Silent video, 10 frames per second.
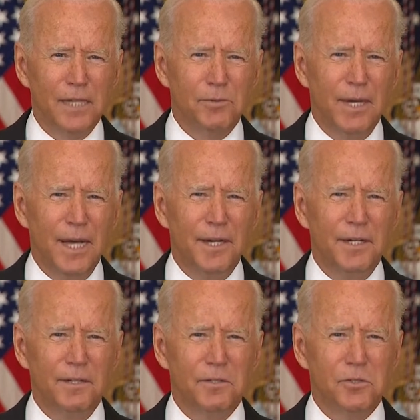as we head
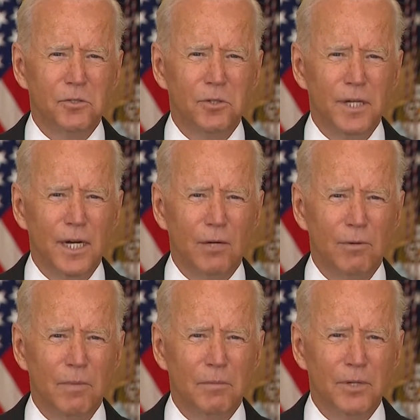into the school year,
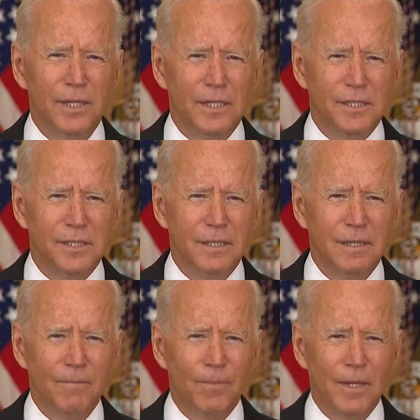remember this.
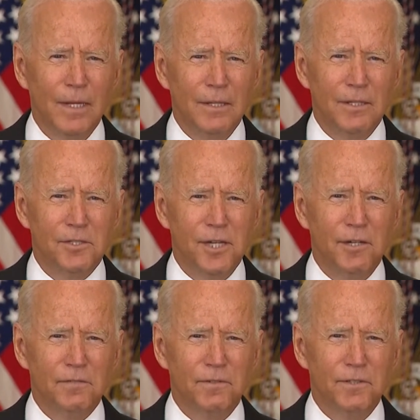The
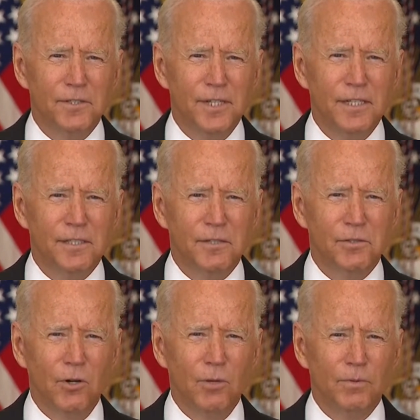Centers for Disease
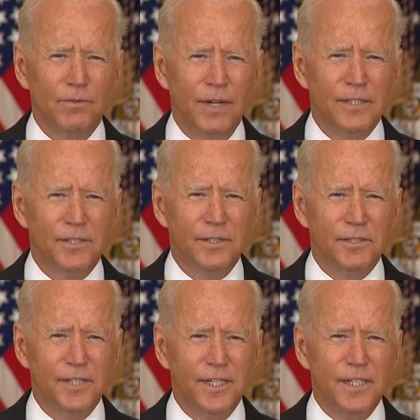Control and Prevention, the
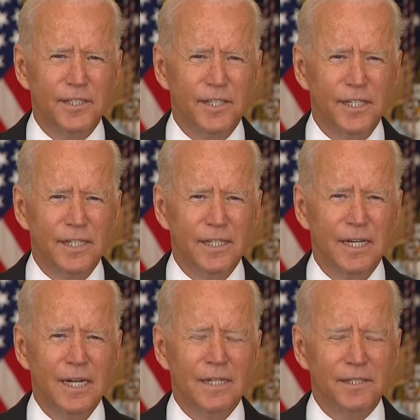C D C,
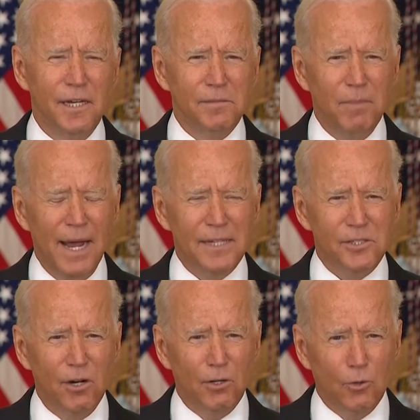says
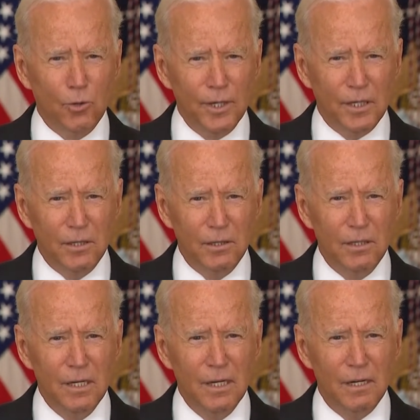masks are critical,
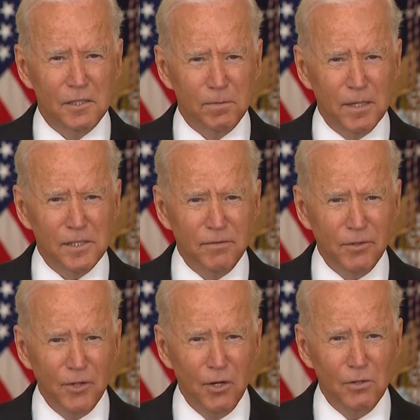especially
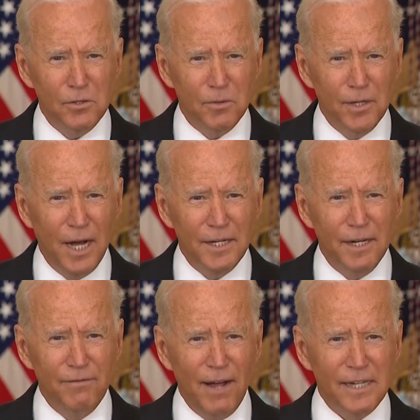for those who are not
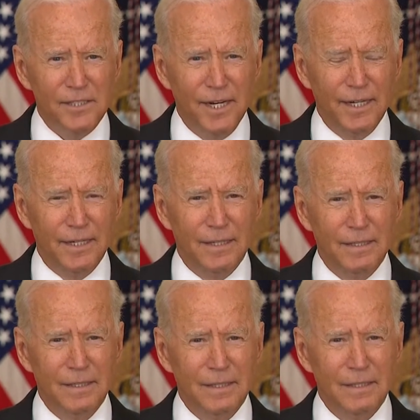yet vaccinated,
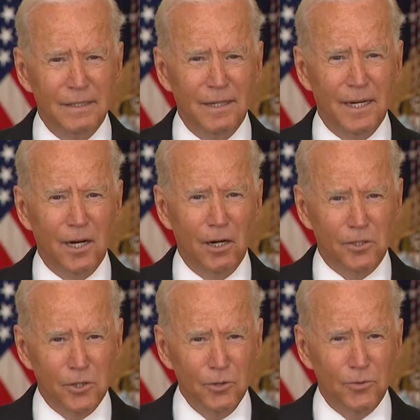like our
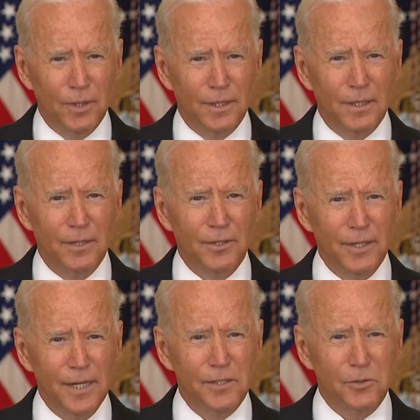children under
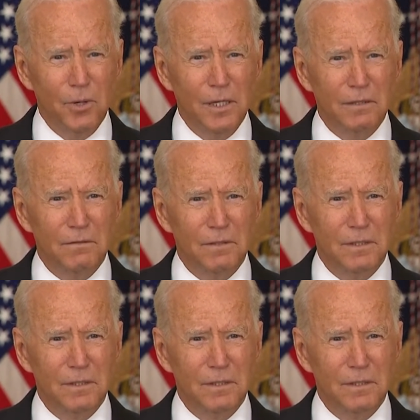the age of twelve.